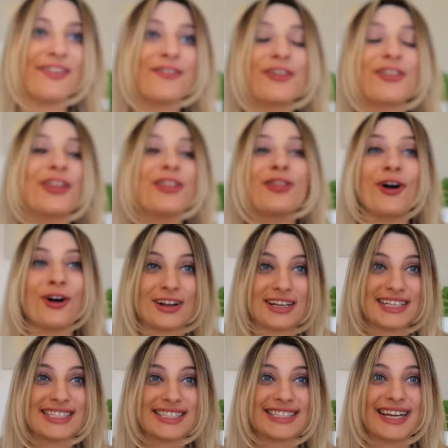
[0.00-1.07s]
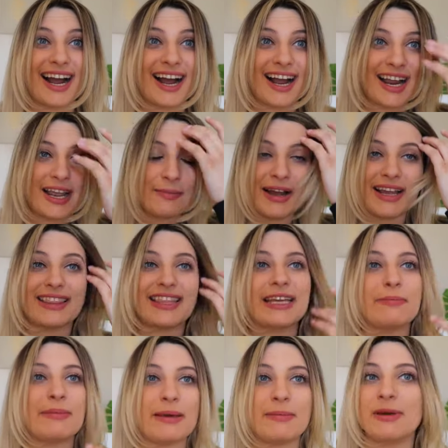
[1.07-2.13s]
For the longest time, I
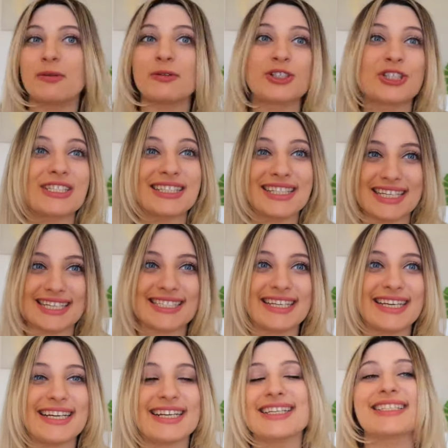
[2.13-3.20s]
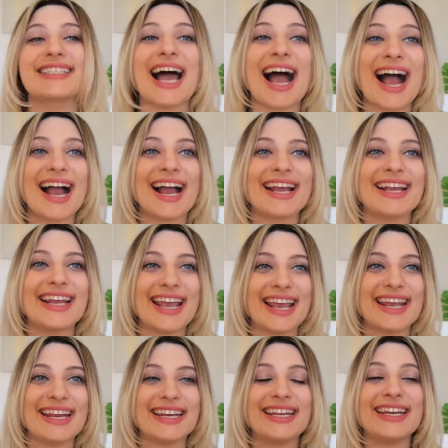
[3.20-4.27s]
think maybe it was just laziness, I
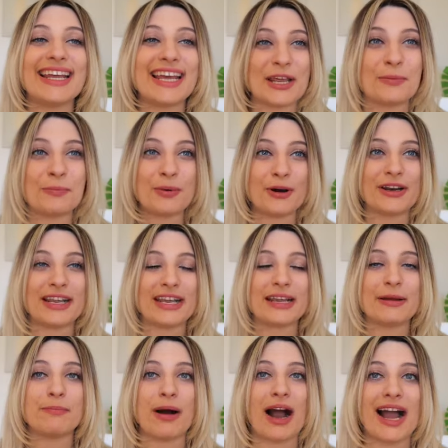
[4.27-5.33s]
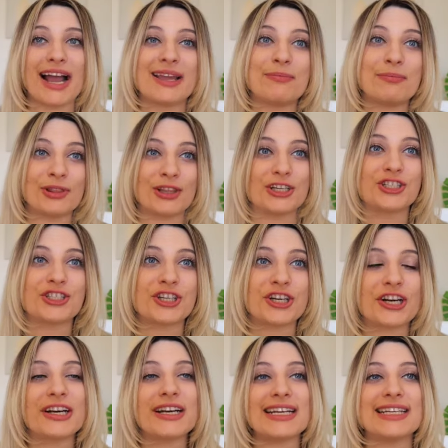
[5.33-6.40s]
hated inputting my blood
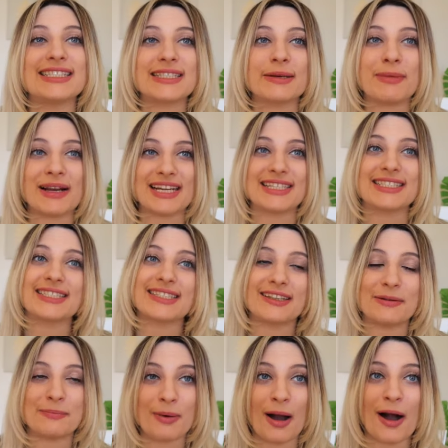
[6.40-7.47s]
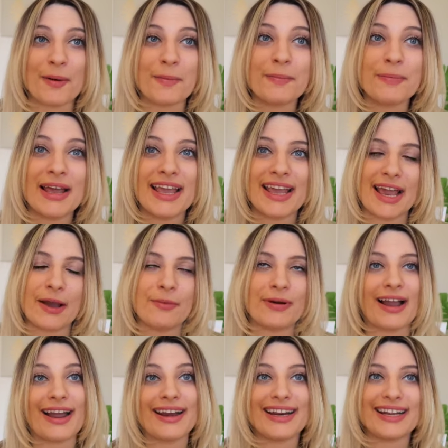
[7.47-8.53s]
sugar into my insulin pump and
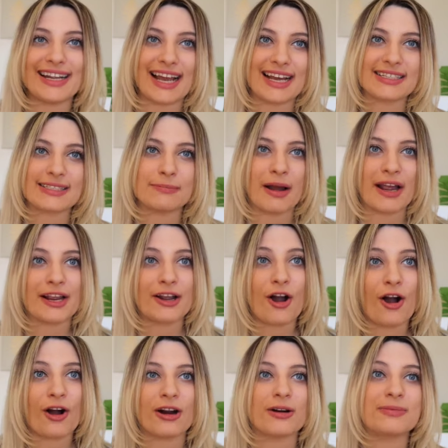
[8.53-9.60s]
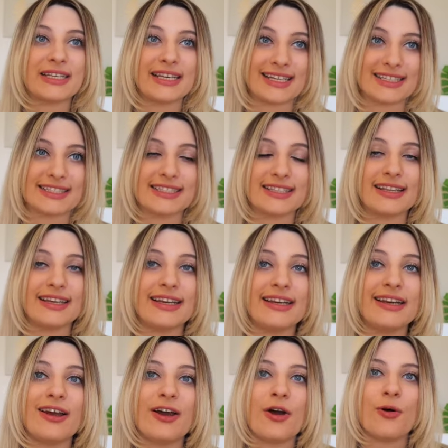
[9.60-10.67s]
would kind of guess my carbs and
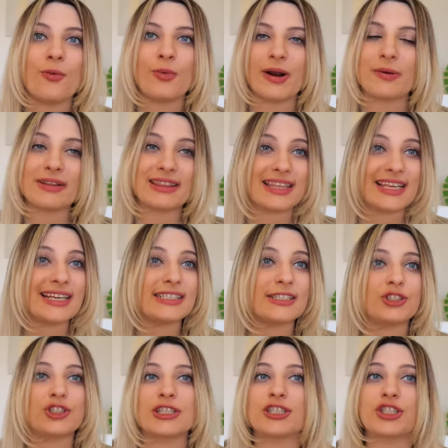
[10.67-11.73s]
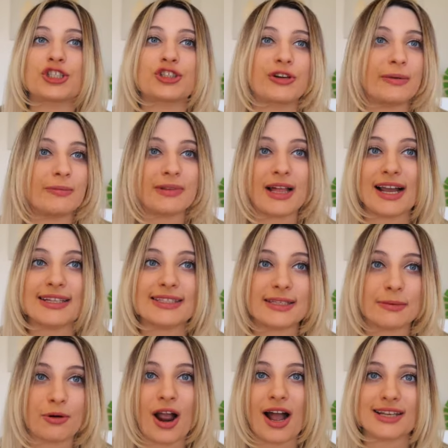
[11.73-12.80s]
insulin, where with this just streamlines
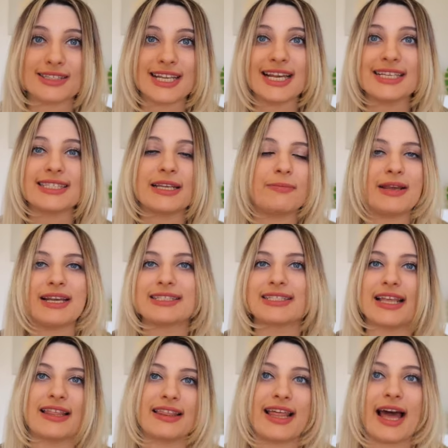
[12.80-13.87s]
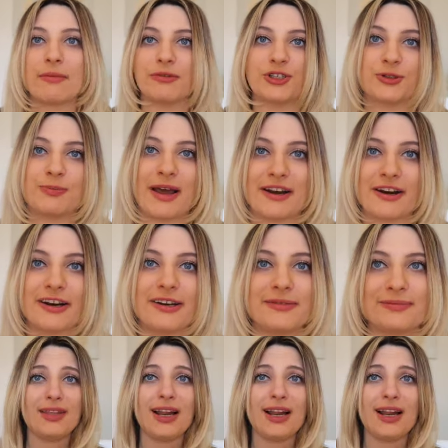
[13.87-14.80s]
the process and makes it that much better.